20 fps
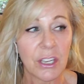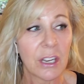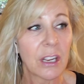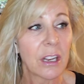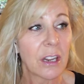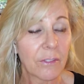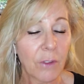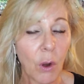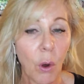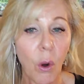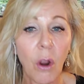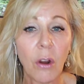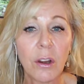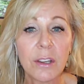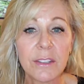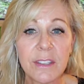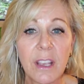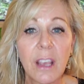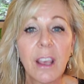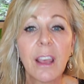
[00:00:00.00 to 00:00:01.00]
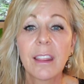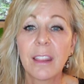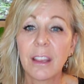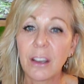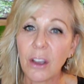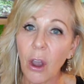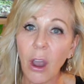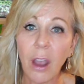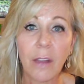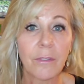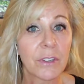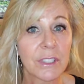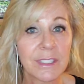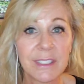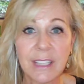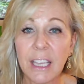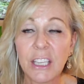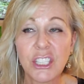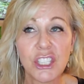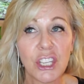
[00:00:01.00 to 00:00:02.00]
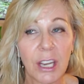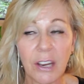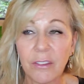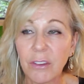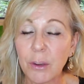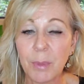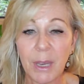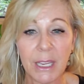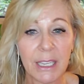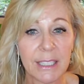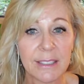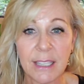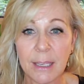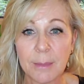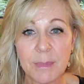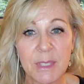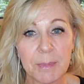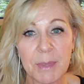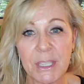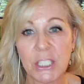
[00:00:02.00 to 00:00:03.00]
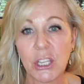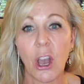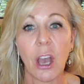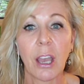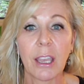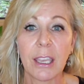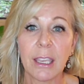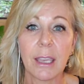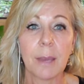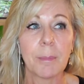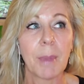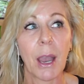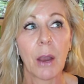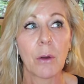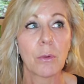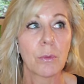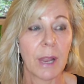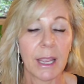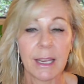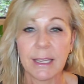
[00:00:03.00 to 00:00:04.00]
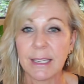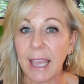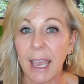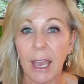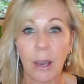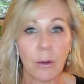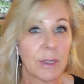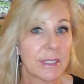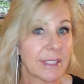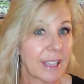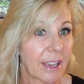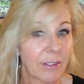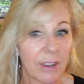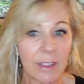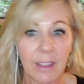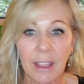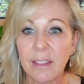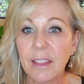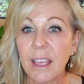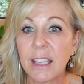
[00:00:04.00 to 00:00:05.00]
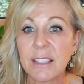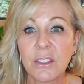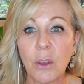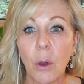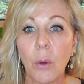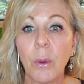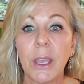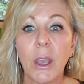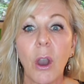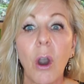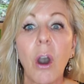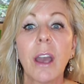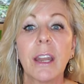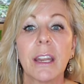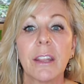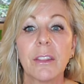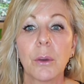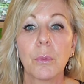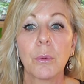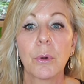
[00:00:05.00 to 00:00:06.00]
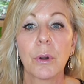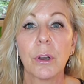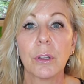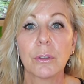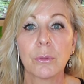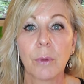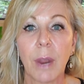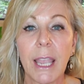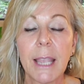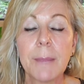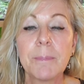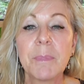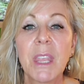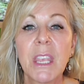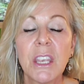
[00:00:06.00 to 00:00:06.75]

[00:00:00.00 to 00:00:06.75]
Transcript: And of course, the conversation everybody seems to be talking about right now is everything that's going on in the world, right?